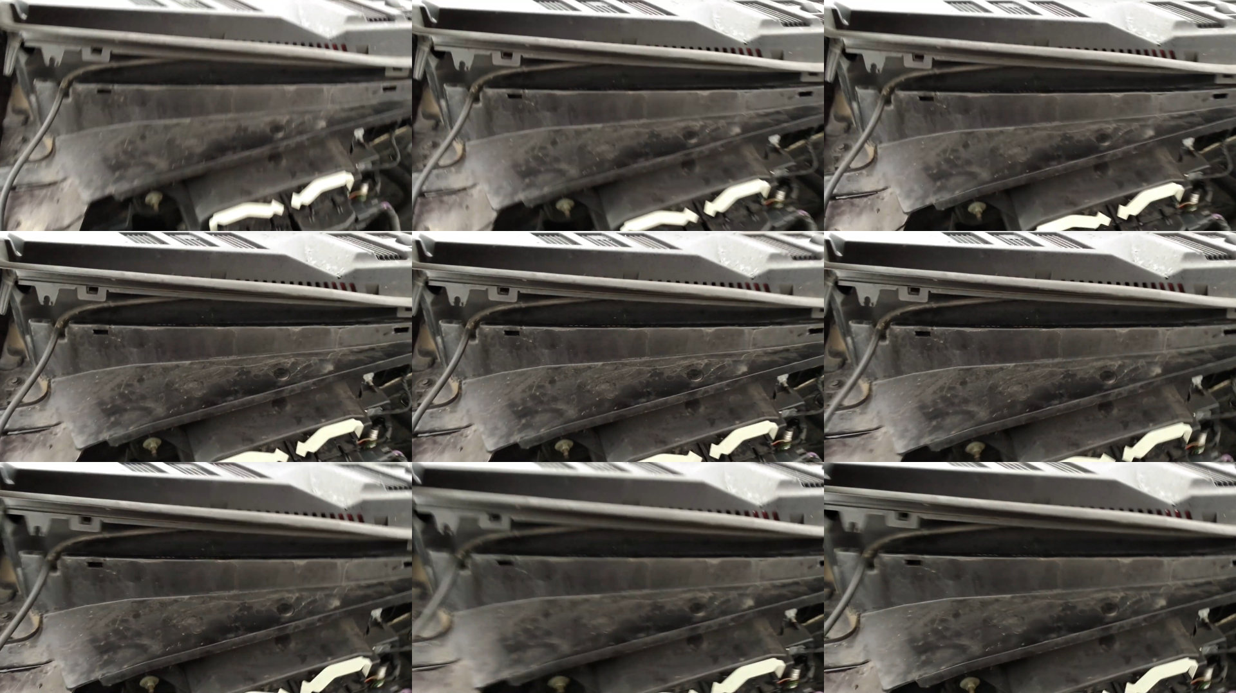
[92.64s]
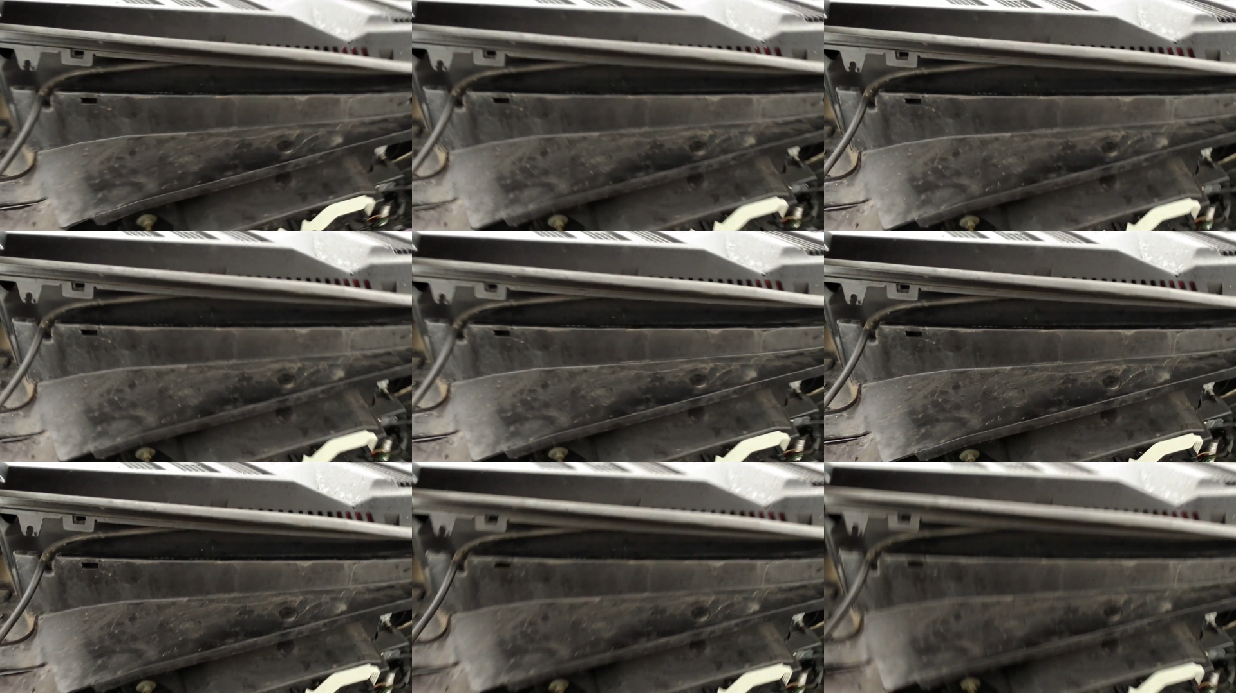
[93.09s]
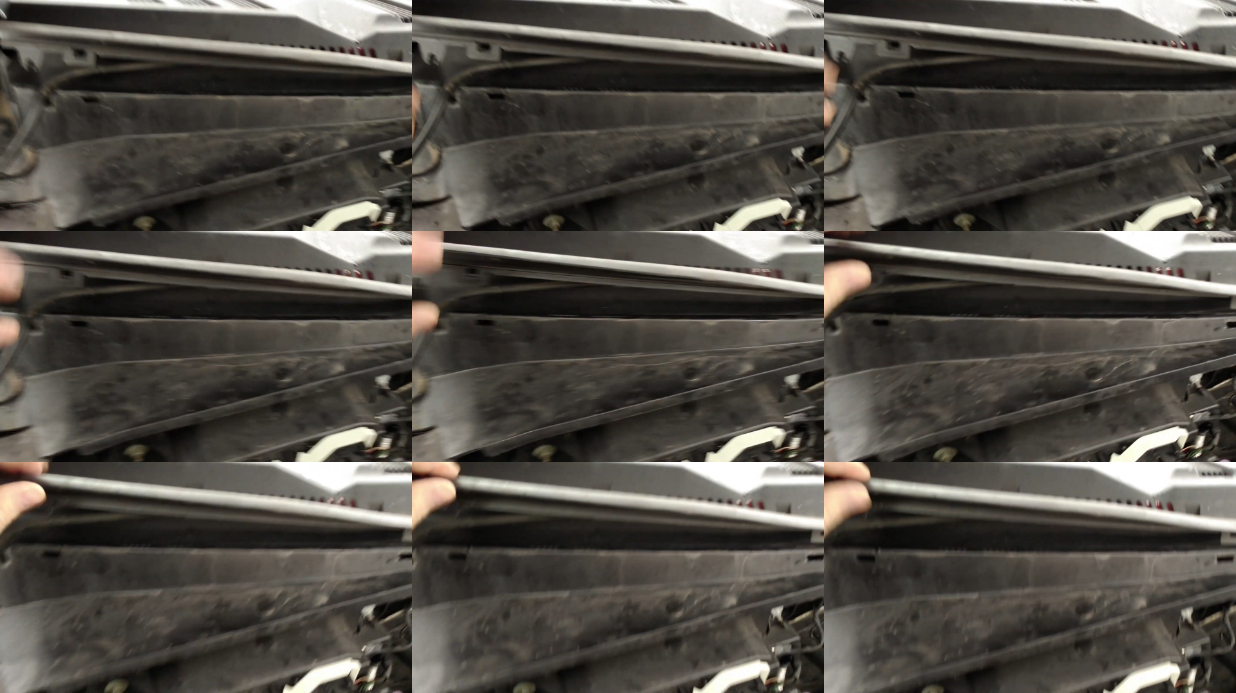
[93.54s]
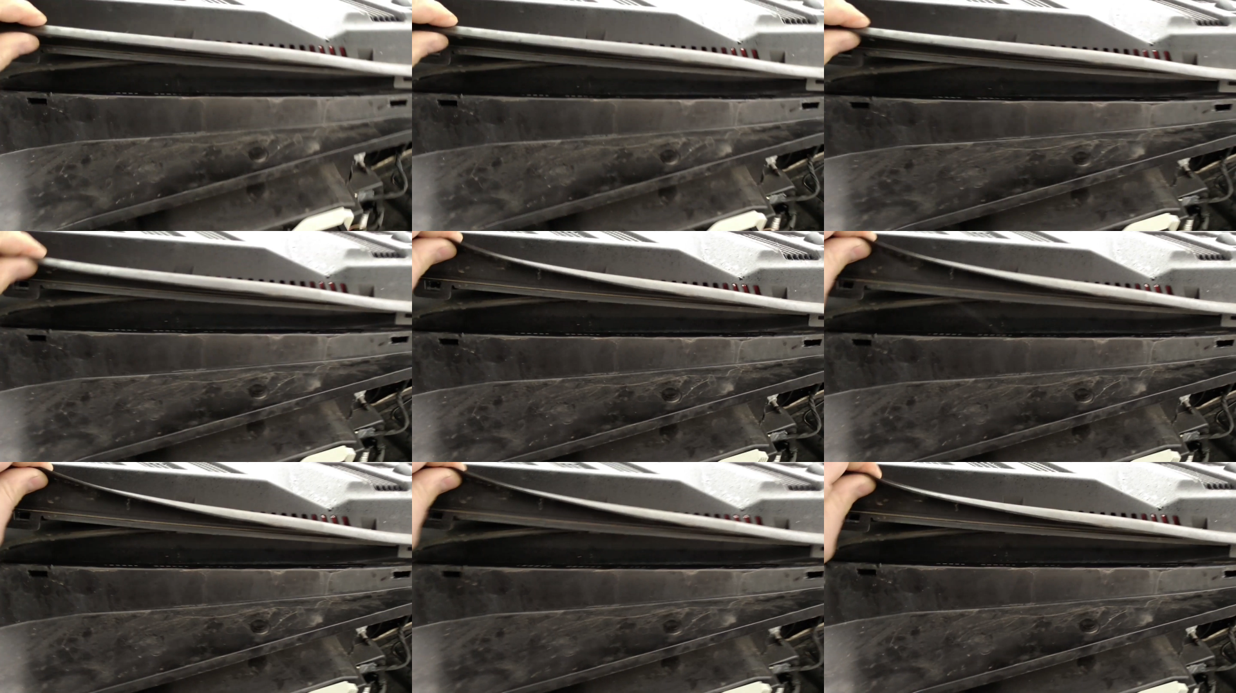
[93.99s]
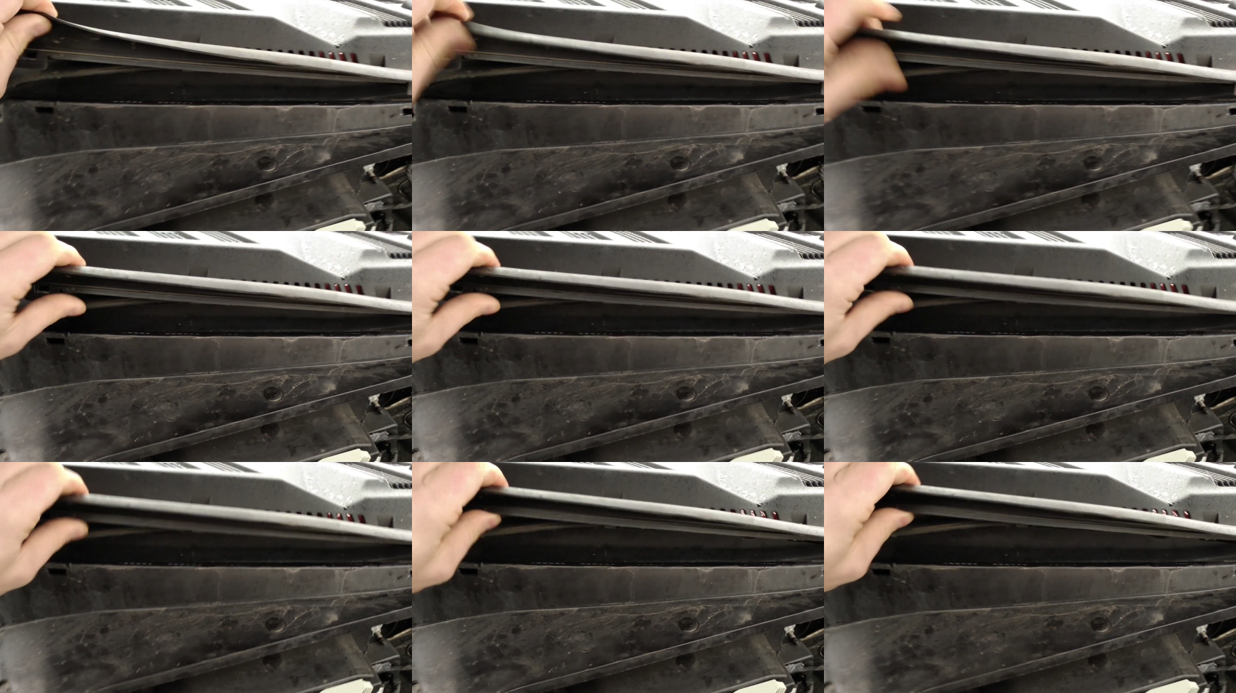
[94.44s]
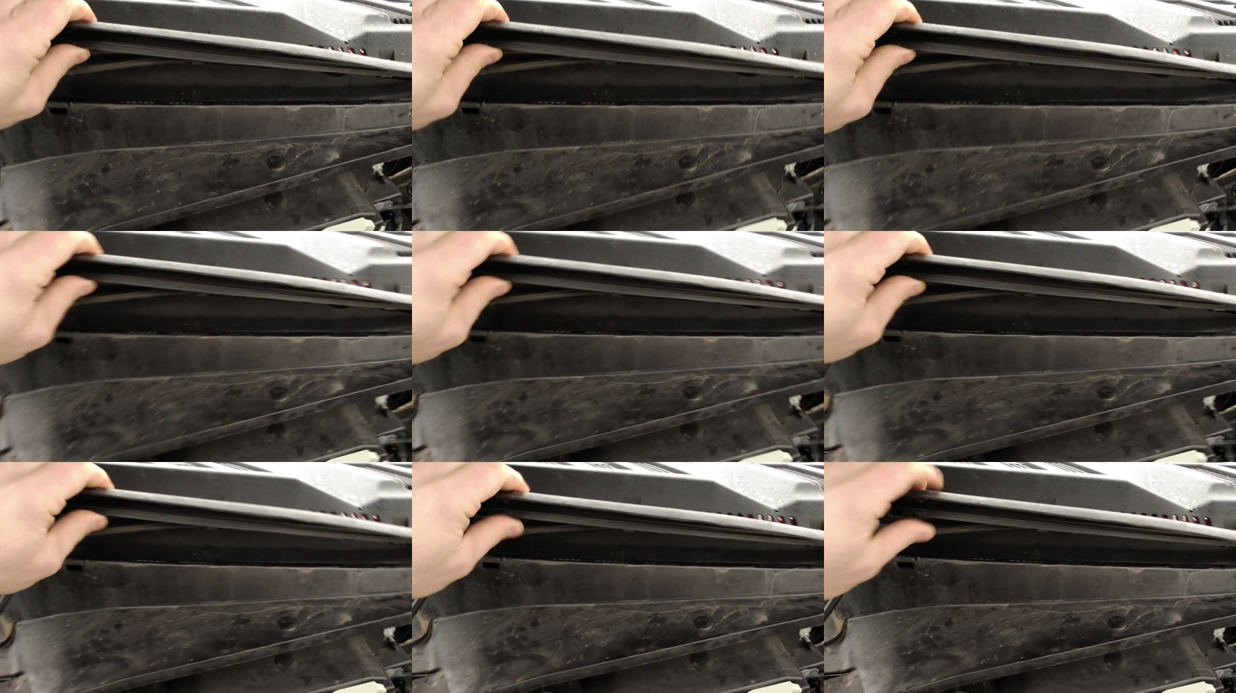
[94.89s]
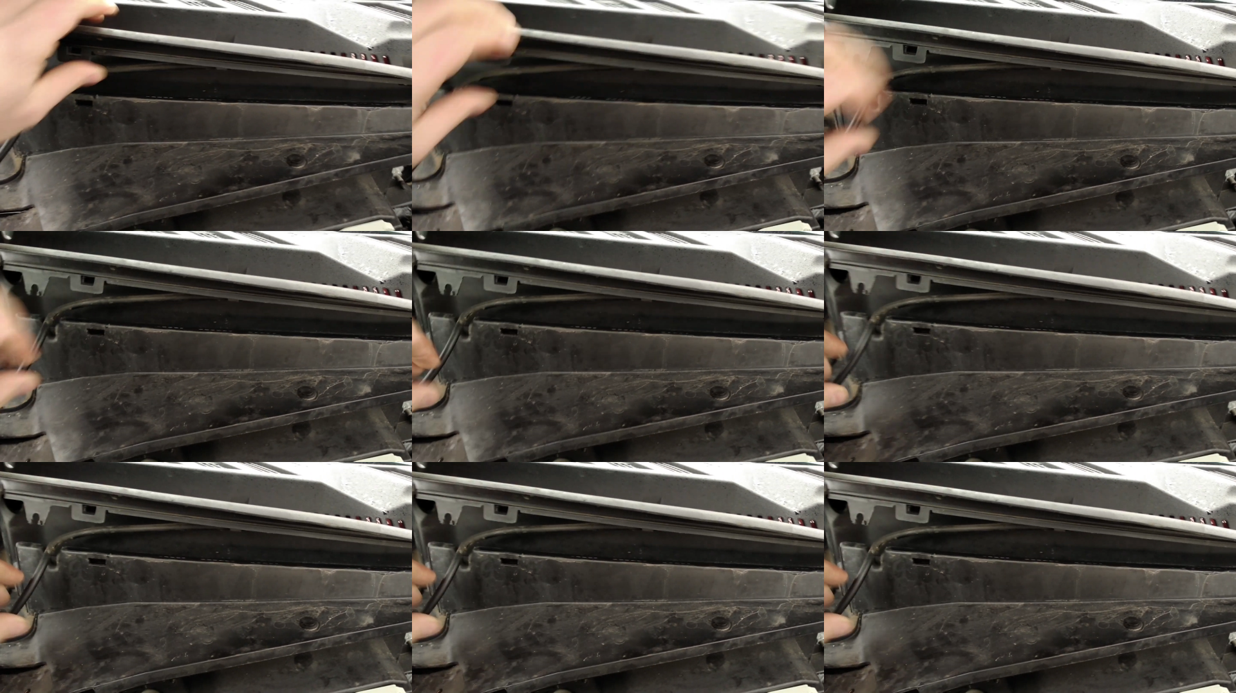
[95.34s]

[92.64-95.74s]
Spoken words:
[unreadable: no face in view]